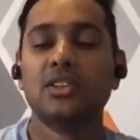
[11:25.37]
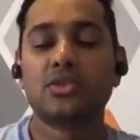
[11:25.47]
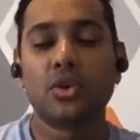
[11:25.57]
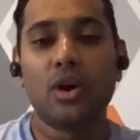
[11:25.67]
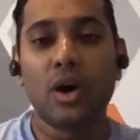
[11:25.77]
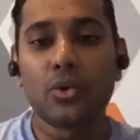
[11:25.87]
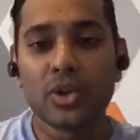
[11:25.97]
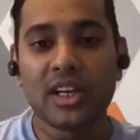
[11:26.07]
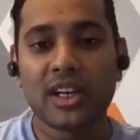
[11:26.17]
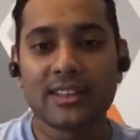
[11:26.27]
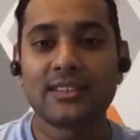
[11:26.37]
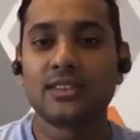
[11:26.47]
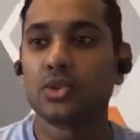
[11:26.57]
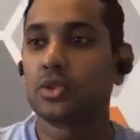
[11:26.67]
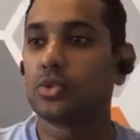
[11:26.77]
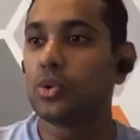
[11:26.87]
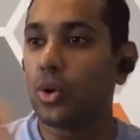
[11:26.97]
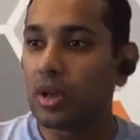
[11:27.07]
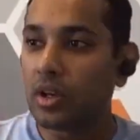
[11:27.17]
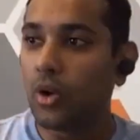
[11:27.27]
So how could he test it? So
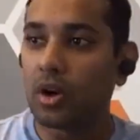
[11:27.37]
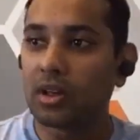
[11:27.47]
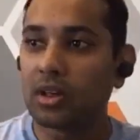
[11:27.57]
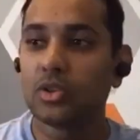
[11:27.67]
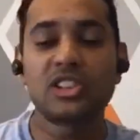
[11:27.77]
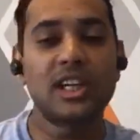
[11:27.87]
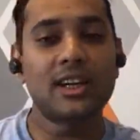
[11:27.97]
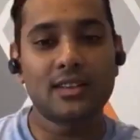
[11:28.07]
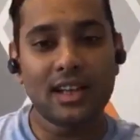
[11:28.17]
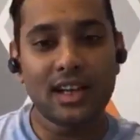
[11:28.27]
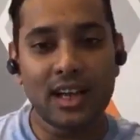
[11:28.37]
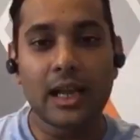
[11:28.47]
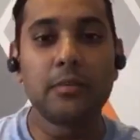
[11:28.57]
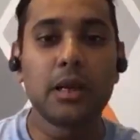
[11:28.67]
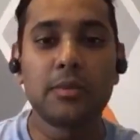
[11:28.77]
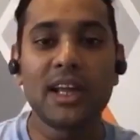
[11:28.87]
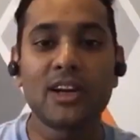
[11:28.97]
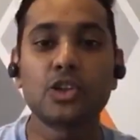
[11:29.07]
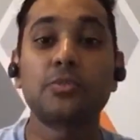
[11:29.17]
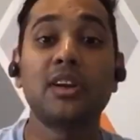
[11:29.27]
in order to check that light bulb, he
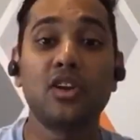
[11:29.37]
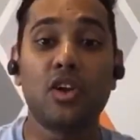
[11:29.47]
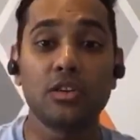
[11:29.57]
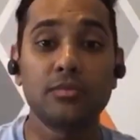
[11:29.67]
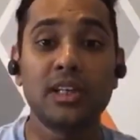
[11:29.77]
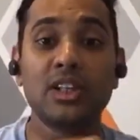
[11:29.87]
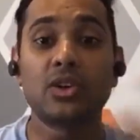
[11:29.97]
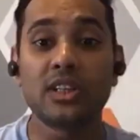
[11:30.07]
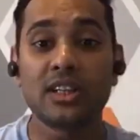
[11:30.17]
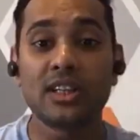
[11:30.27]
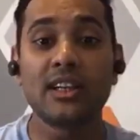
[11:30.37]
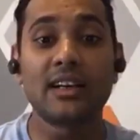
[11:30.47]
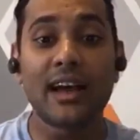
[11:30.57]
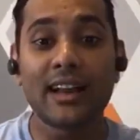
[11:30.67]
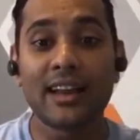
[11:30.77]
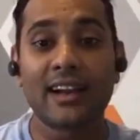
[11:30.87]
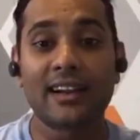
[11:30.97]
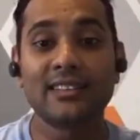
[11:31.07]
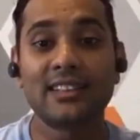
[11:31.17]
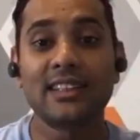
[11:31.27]
had to spend a lot of money to create an entire
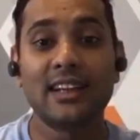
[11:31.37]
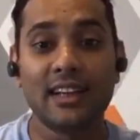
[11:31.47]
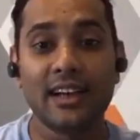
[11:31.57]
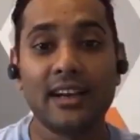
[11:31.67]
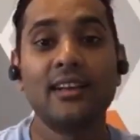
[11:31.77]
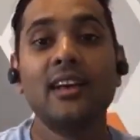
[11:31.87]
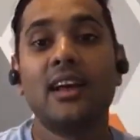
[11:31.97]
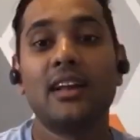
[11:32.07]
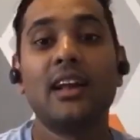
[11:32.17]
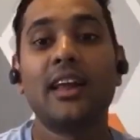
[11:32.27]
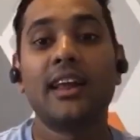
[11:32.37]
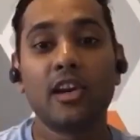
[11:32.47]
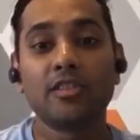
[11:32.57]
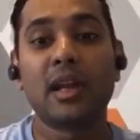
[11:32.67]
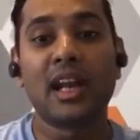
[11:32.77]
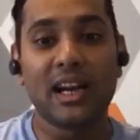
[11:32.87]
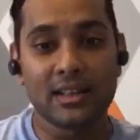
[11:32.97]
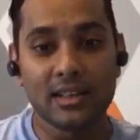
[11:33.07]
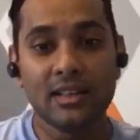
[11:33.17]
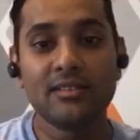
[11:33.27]
electricity grid in an area of
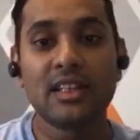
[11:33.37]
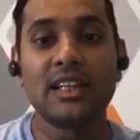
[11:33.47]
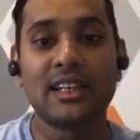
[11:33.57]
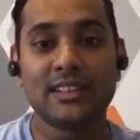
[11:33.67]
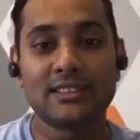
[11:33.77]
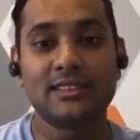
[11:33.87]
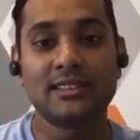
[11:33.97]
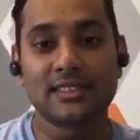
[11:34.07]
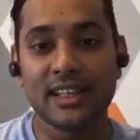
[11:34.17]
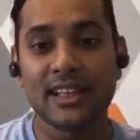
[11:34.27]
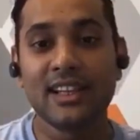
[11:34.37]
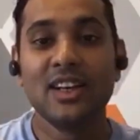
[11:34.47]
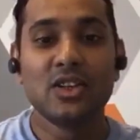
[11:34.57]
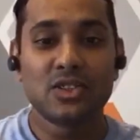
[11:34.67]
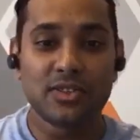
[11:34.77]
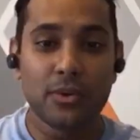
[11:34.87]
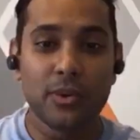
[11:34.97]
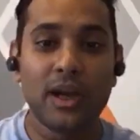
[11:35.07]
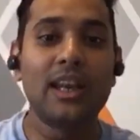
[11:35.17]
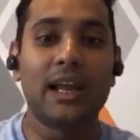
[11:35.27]
Manhattan where he tested this, right? So for
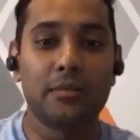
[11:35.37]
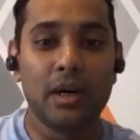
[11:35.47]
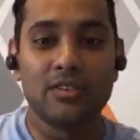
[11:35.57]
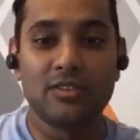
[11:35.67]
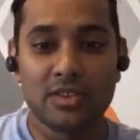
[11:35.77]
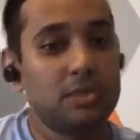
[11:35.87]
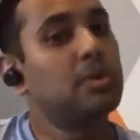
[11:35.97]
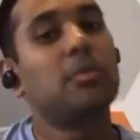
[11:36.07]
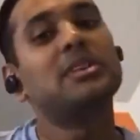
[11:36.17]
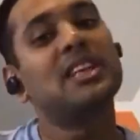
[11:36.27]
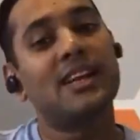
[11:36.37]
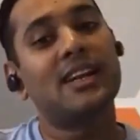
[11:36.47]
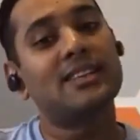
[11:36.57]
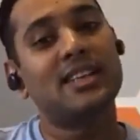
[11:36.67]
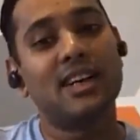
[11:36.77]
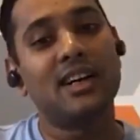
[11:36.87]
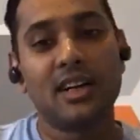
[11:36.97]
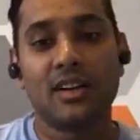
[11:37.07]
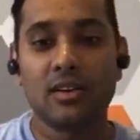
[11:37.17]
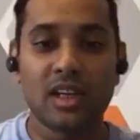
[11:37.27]
one light bulb, which would probably sell at say
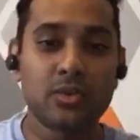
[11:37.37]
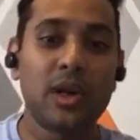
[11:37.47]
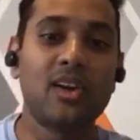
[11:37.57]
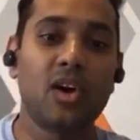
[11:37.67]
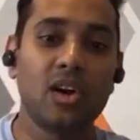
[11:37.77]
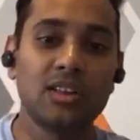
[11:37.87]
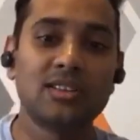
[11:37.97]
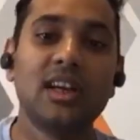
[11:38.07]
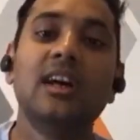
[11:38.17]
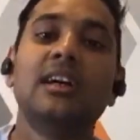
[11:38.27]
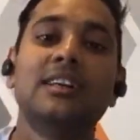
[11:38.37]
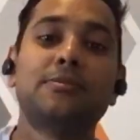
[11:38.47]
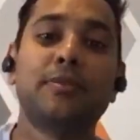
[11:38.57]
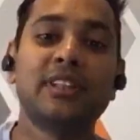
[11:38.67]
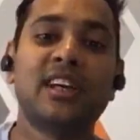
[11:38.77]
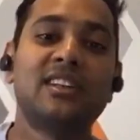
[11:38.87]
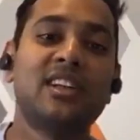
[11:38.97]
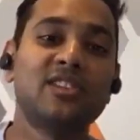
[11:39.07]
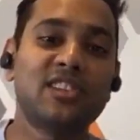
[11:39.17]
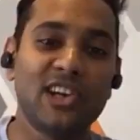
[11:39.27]
100 at $1, he spends
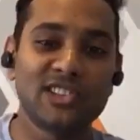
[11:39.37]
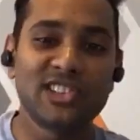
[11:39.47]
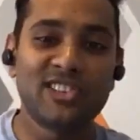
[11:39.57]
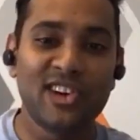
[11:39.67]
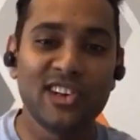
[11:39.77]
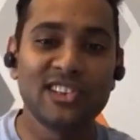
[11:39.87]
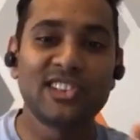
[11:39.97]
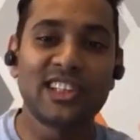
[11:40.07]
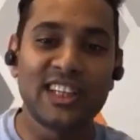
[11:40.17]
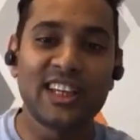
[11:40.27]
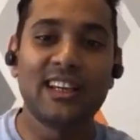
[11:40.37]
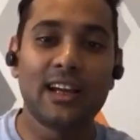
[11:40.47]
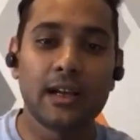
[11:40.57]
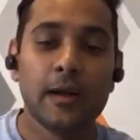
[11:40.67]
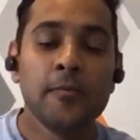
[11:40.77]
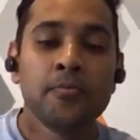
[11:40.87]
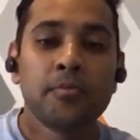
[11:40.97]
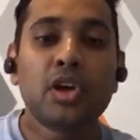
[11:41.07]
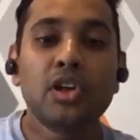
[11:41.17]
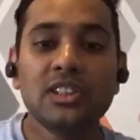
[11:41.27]
hundreds of thousands of dollars to create that
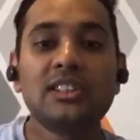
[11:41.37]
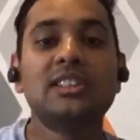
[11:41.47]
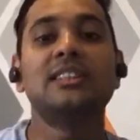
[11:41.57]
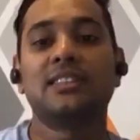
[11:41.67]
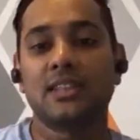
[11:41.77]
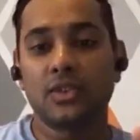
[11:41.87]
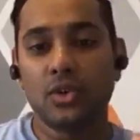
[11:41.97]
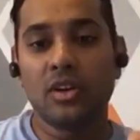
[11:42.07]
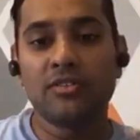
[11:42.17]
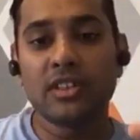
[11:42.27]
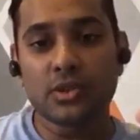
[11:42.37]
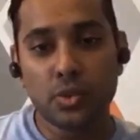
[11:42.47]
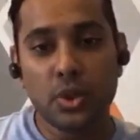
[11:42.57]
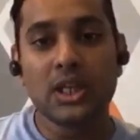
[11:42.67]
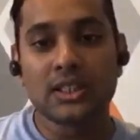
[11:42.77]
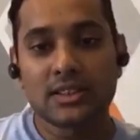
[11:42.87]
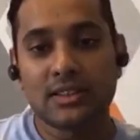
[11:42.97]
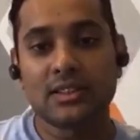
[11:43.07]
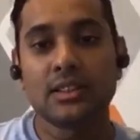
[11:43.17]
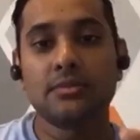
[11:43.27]
because he sees that if this works,
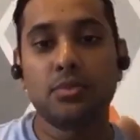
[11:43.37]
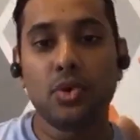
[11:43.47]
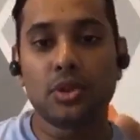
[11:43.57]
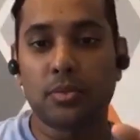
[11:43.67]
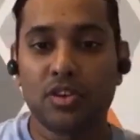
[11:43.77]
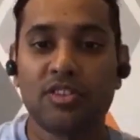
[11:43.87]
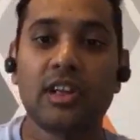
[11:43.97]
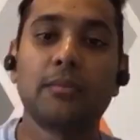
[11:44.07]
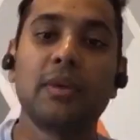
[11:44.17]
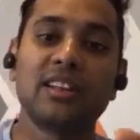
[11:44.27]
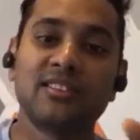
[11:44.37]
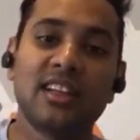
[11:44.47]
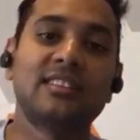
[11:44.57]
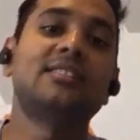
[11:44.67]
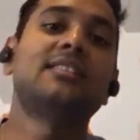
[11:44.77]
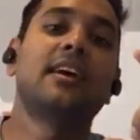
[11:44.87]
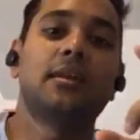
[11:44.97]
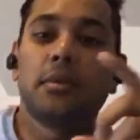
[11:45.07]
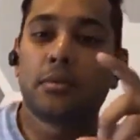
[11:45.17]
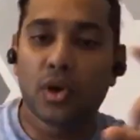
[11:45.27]
this is both a profitable as well as a
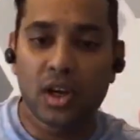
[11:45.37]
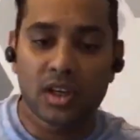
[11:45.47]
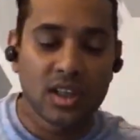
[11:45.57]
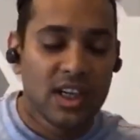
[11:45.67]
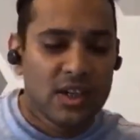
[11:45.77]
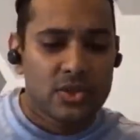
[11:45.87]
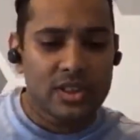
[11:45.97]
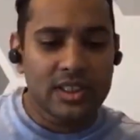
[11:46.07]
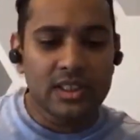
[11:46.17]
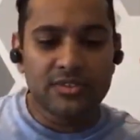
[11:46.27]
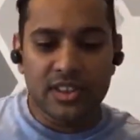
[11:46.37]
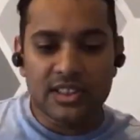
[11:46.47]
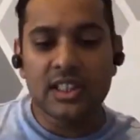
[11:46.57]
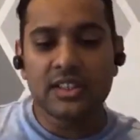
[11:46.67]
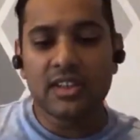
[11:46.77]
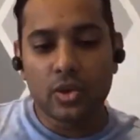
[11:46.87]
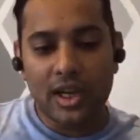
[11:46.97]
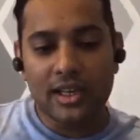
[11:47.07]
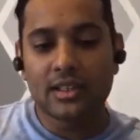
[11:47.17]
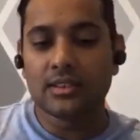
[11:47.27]
scalable product. So I think the first thing we
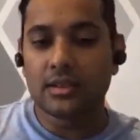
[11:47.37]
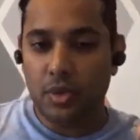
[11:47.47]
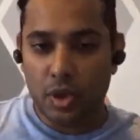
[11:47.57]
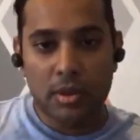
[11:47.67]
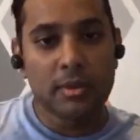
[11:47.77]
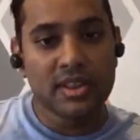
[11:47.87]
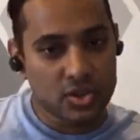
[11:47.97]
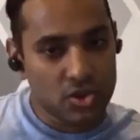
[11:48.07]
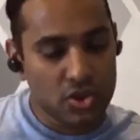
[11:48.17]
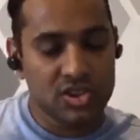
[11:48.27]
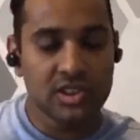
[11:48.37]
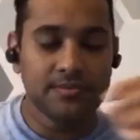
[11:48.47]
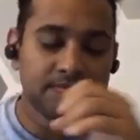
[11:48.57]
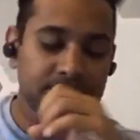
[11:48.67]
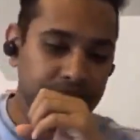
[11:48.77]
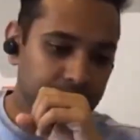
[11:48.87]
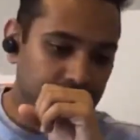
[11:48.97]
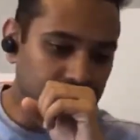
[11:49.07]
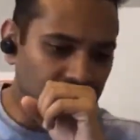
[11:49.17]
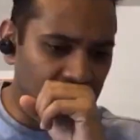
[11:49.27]
look at is the problem and the solution.
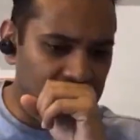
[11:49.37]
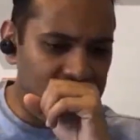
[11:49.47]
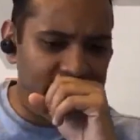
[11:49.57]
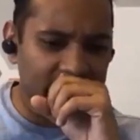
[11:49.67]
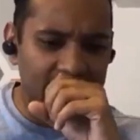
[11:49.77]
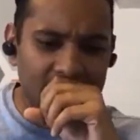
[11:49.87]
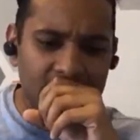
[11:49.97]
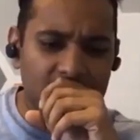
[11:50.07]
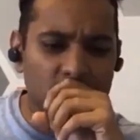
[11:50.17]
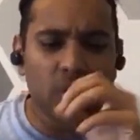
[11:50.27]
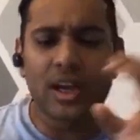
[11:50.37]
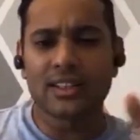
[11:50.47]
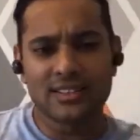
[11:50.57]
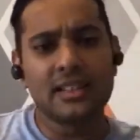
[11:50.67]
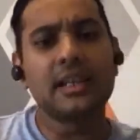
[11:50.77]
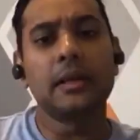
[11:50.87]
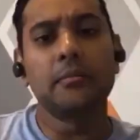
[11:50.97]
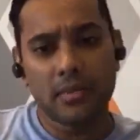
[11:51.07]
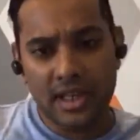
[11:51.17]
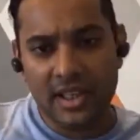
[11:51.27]
The second thing we look at is the
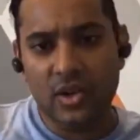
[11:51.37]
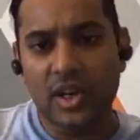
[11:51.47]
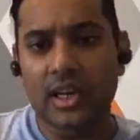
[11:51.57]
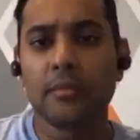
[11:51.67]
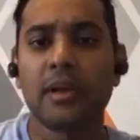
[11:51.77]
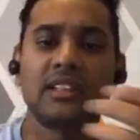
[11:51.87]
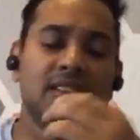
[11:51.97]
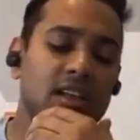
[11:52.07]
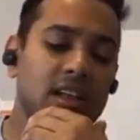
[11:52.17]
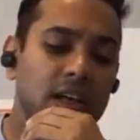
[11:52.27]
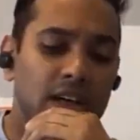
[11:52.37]
team, like you rightly mentioned.